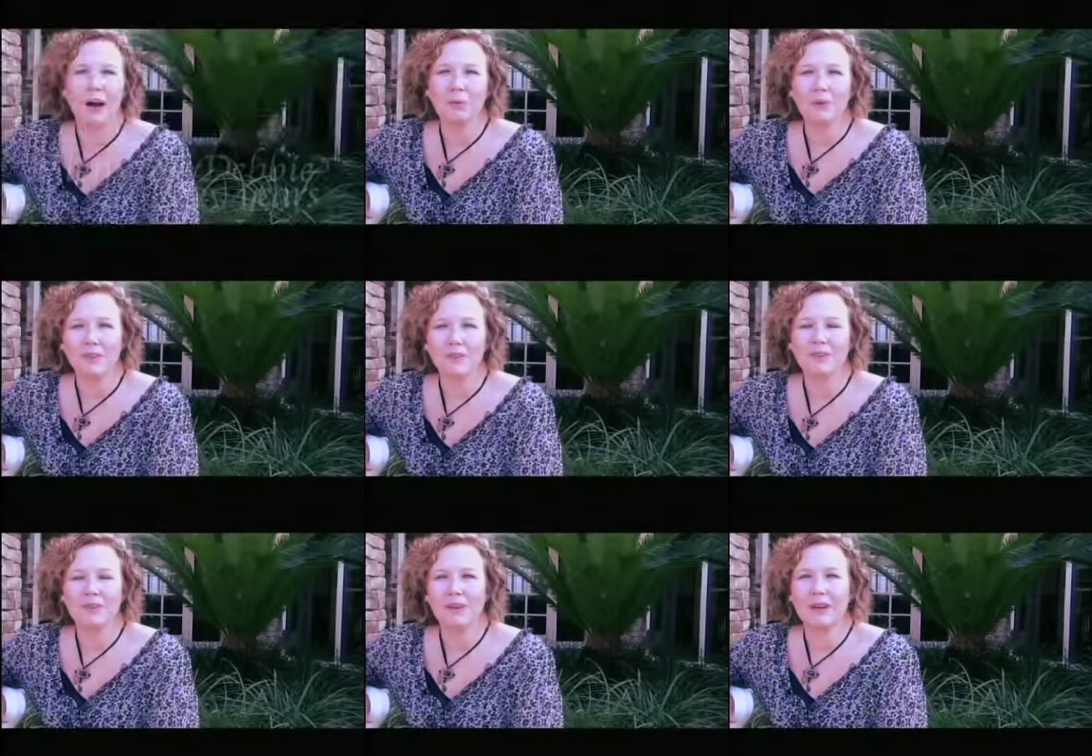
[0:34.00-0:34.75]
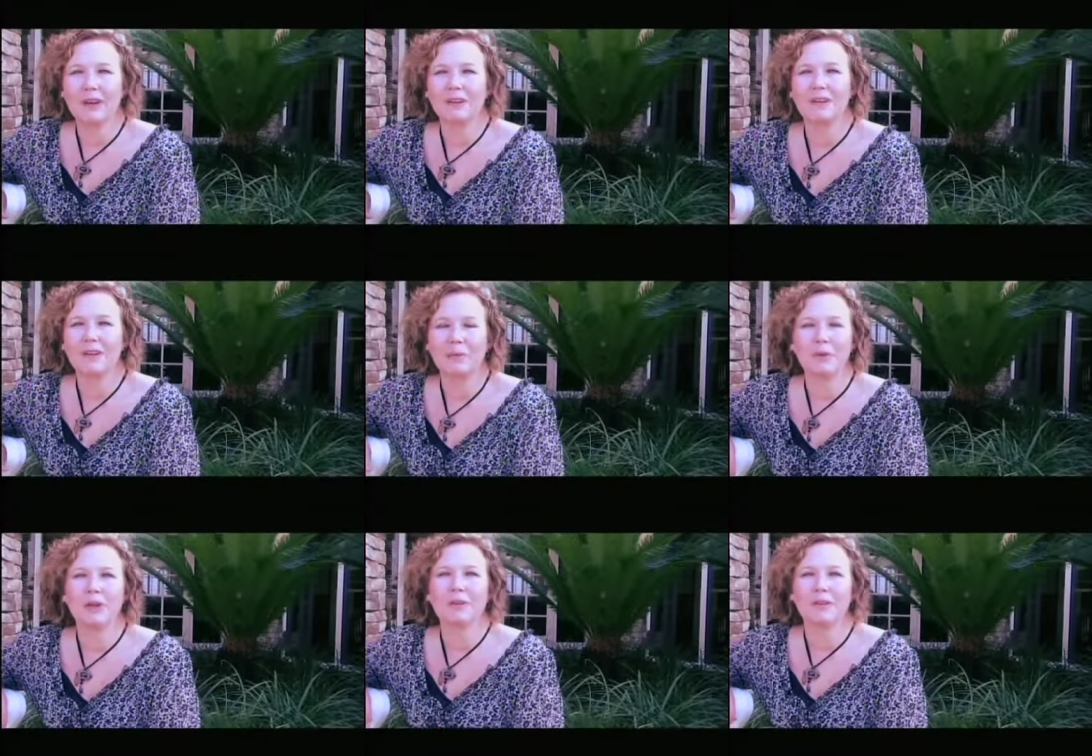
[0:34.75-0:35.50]
I was at
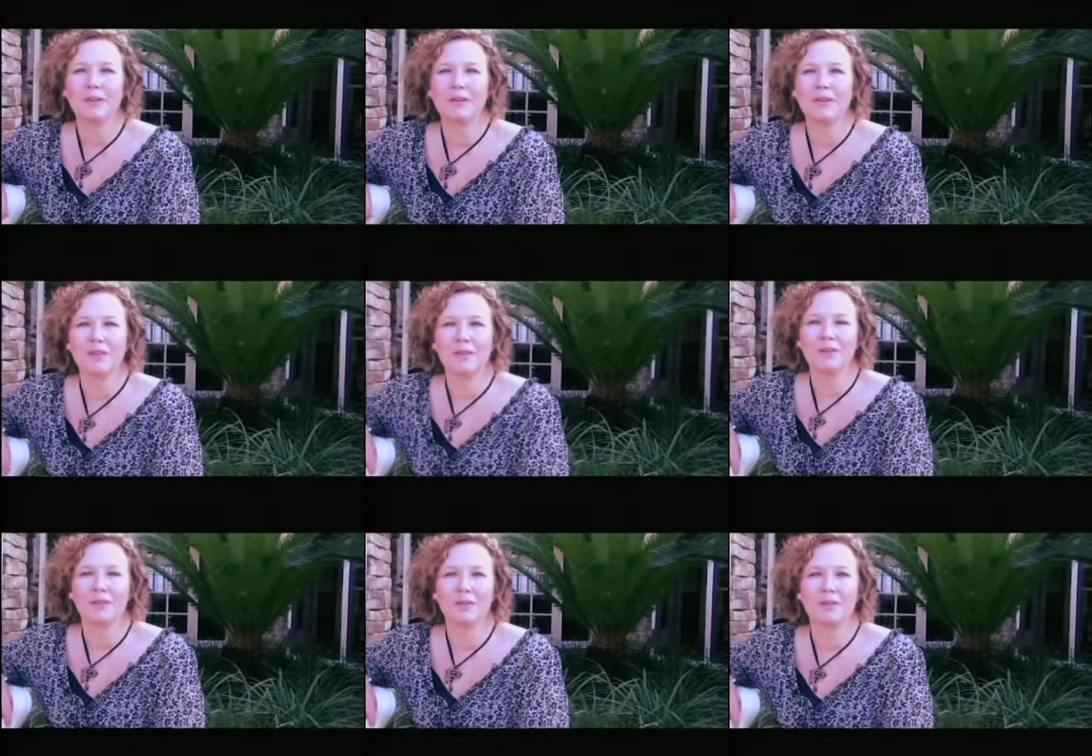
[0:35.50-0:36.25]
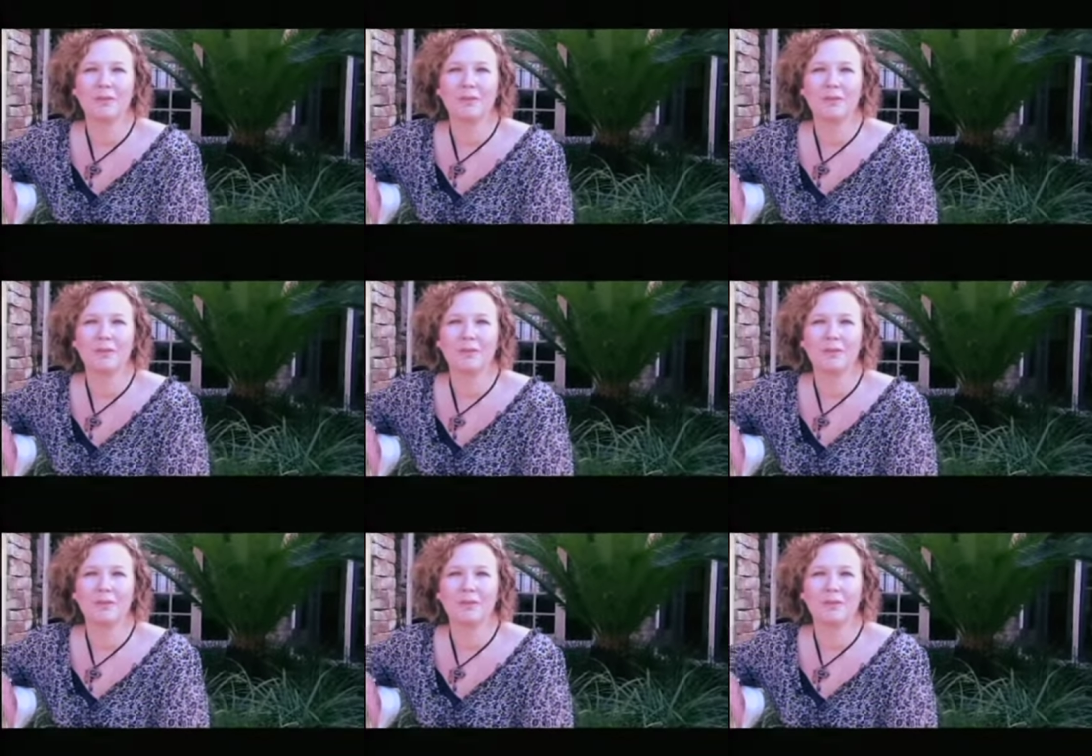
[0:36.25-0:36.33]
Debbie and Glenn's